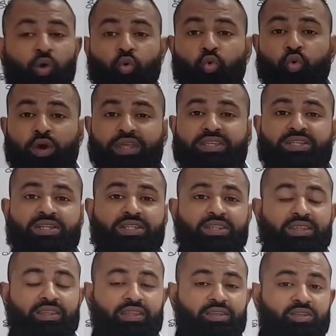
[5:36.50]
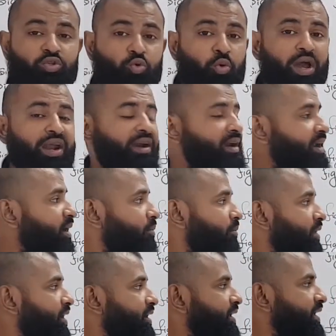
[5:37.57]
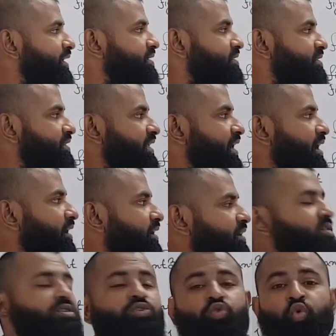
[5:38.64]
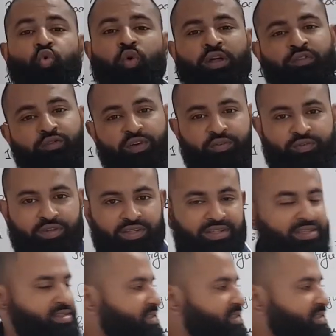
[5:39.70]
which square number is nearest to 150. This